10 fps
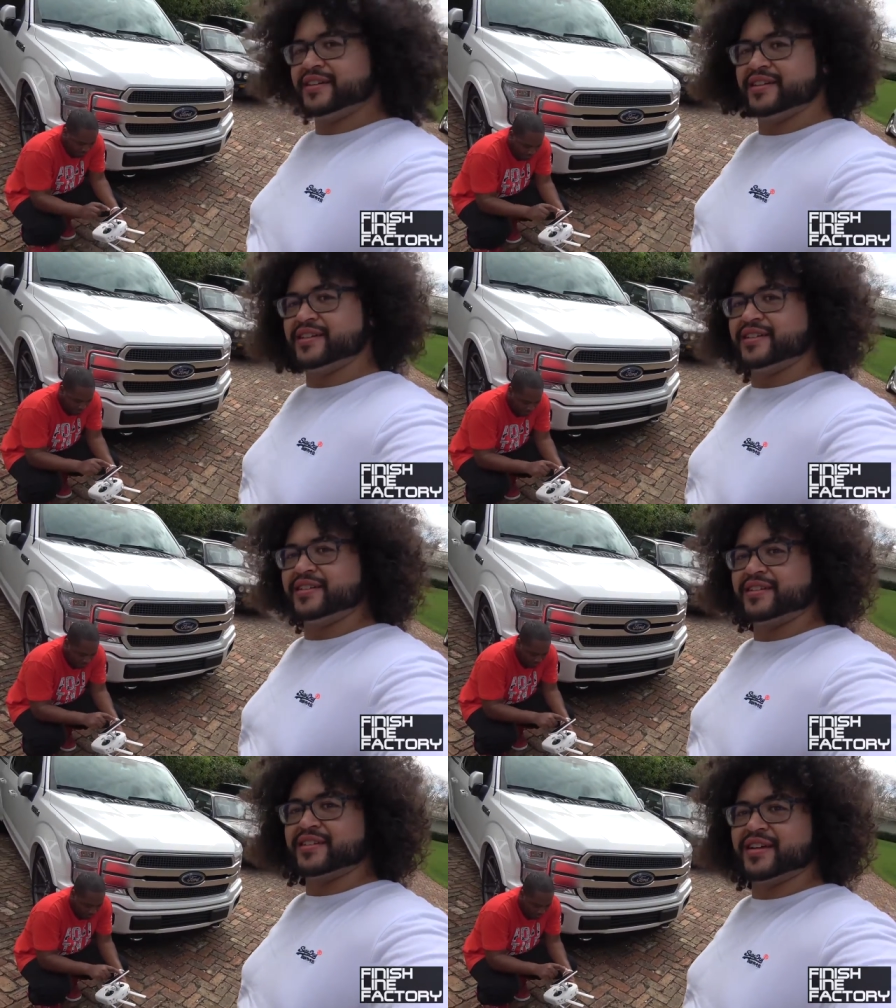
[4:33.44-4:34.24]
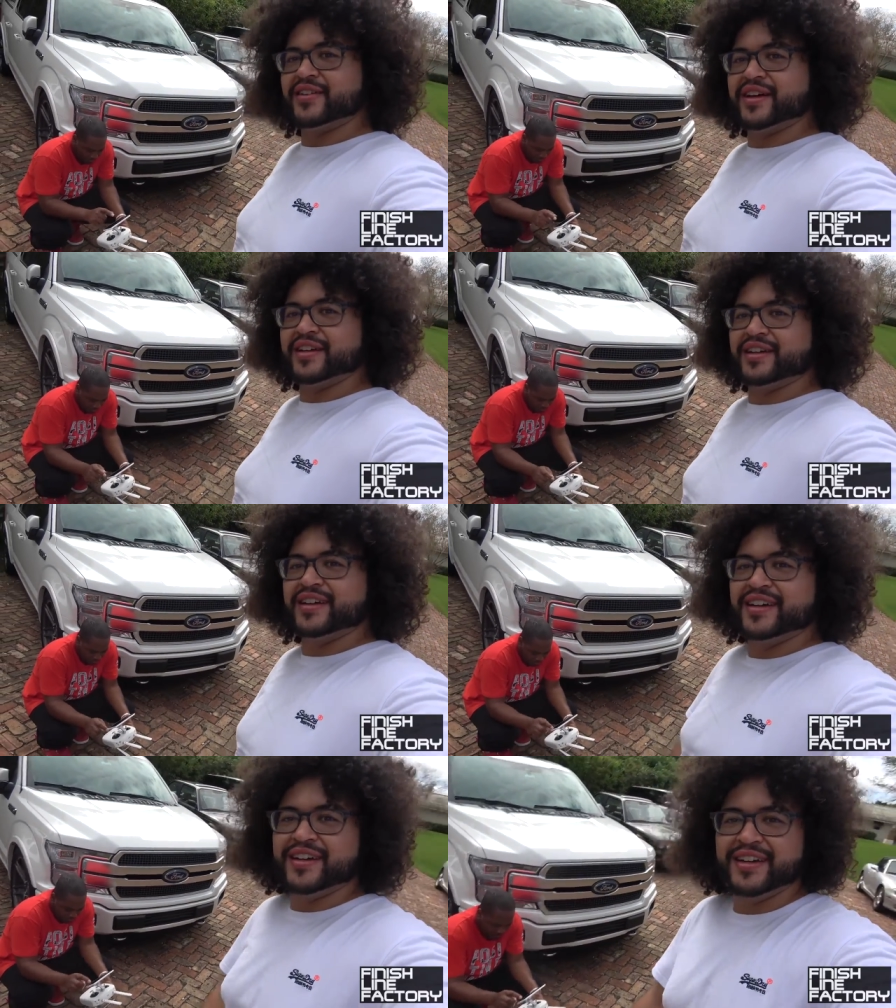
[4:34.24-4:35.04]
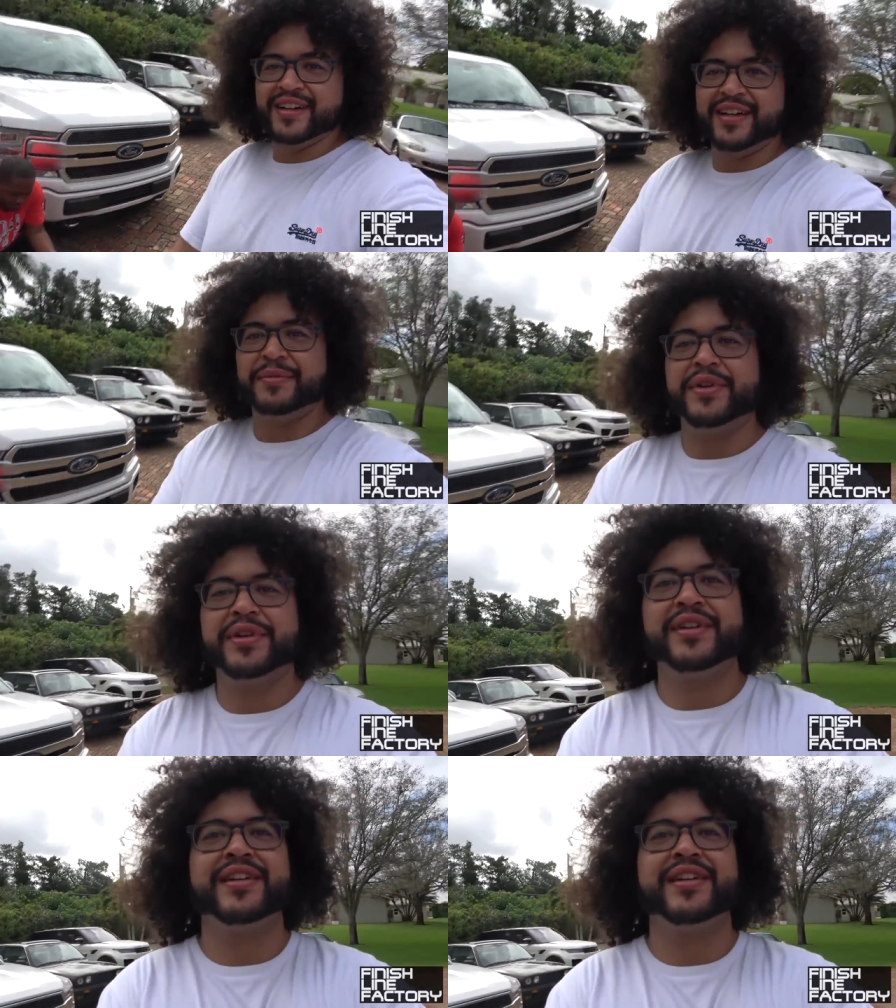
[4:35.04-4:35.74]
the crazy part about it. All right. I mean,